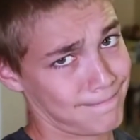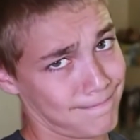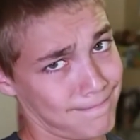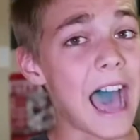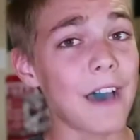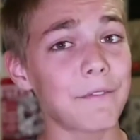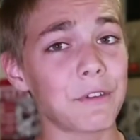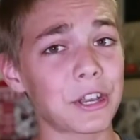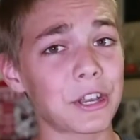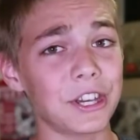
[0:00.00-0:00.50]

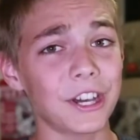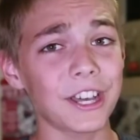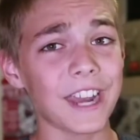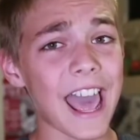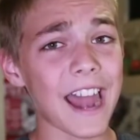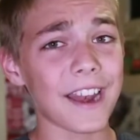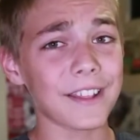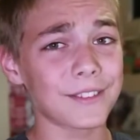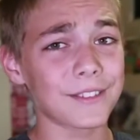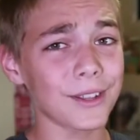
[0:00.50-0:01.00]
Have a good
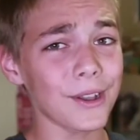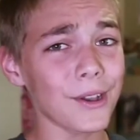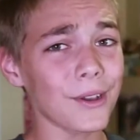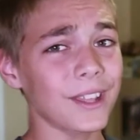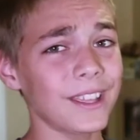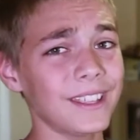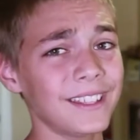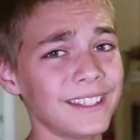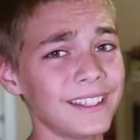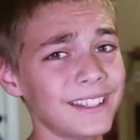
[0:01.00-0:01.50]

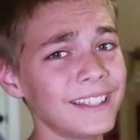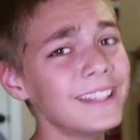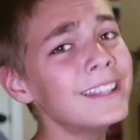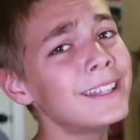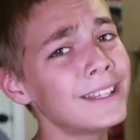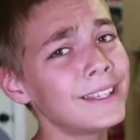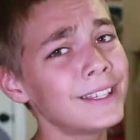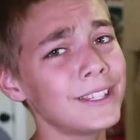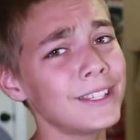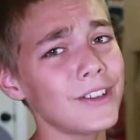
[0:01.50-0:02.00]
attitude,
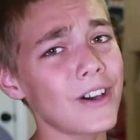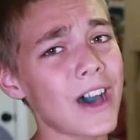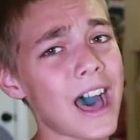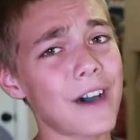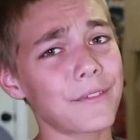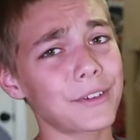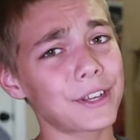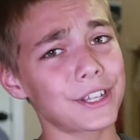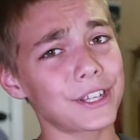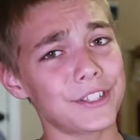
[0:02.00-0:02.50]
you'll
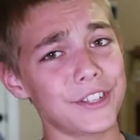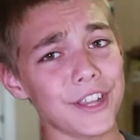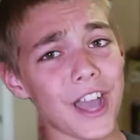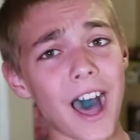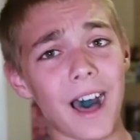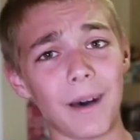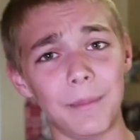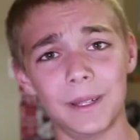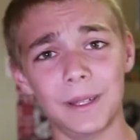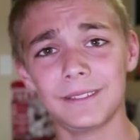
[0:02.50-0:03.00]
have a good
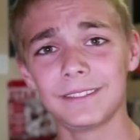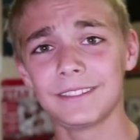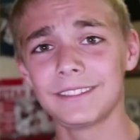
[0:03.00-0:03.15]
job.